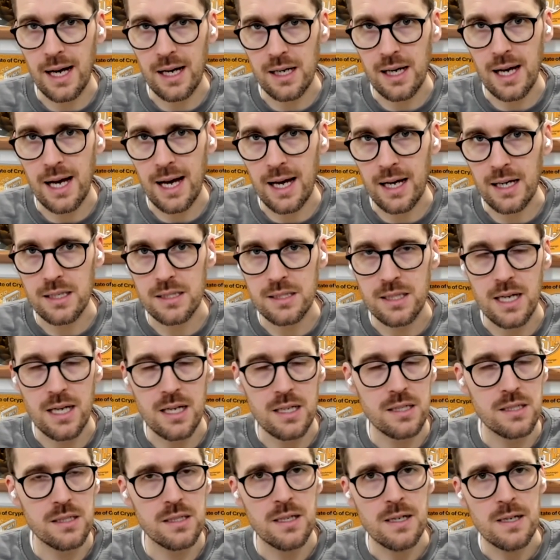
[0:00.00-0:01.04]

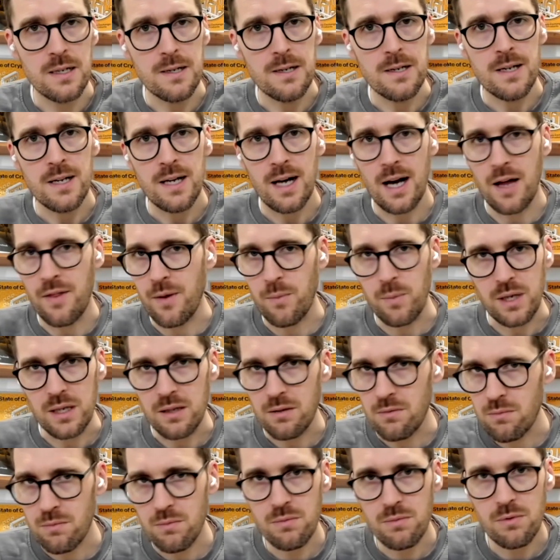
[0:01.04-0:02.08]
access, and that
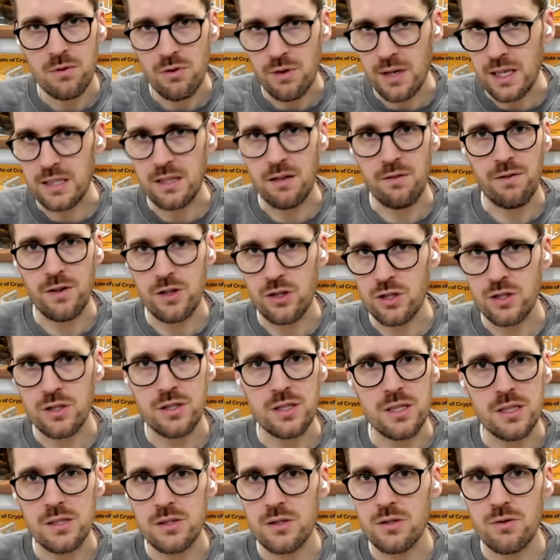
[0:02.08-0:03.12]
we create
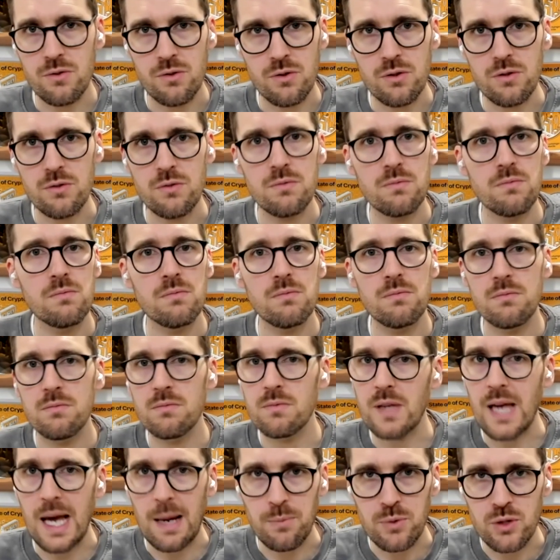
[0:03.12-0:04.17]
efficiencies through
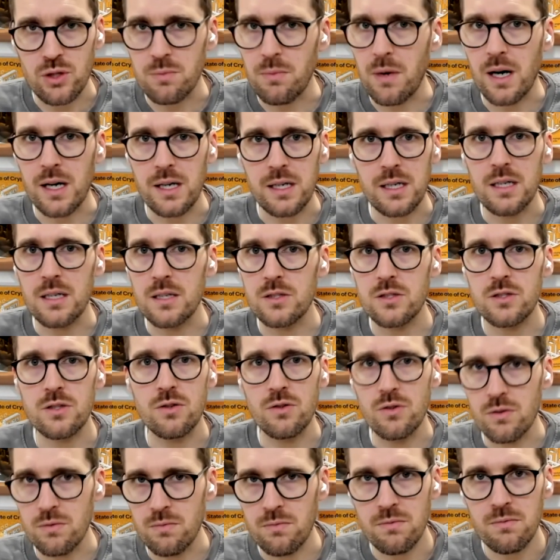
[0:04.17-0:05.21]
capital markets,
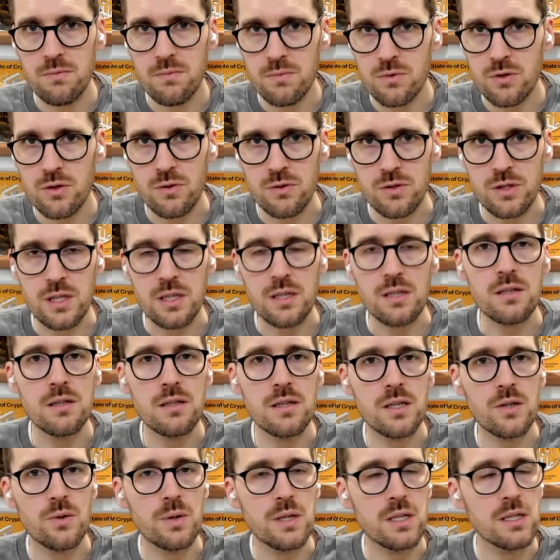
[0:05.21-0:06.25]
through sourcing
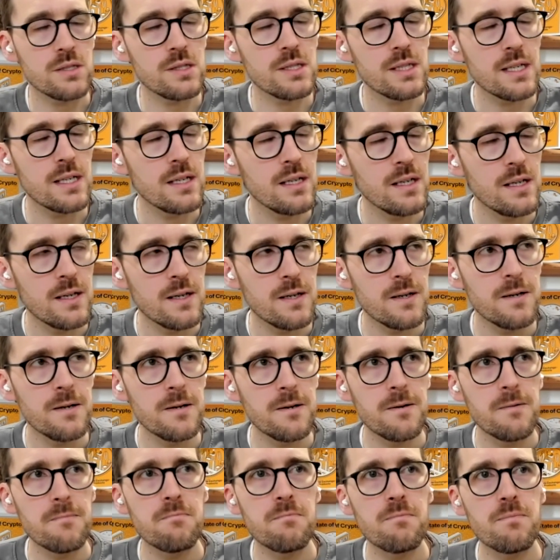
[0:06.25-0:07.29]
liquidity.
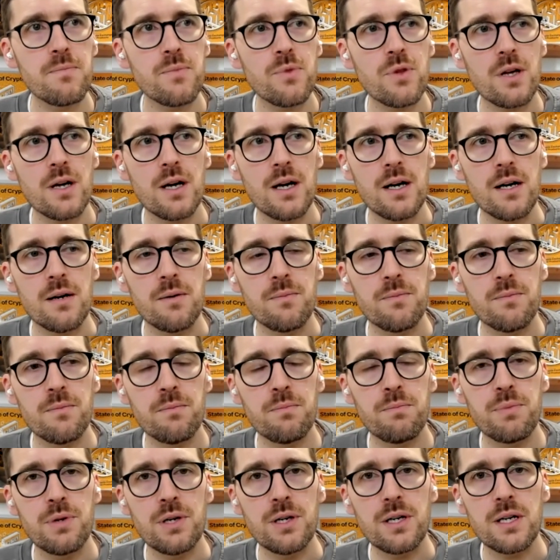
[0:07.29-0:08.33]

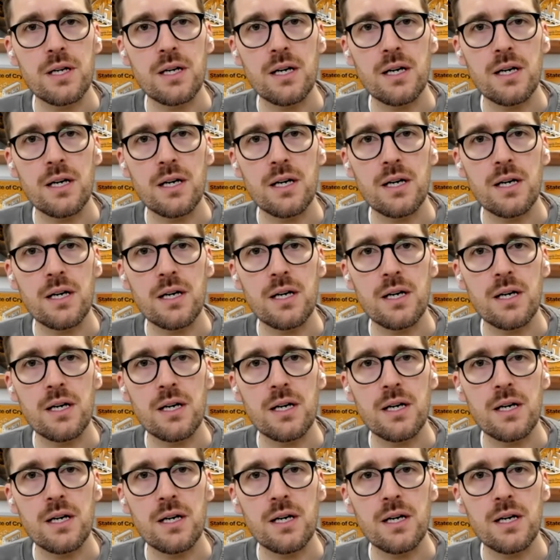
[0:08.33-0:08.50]
But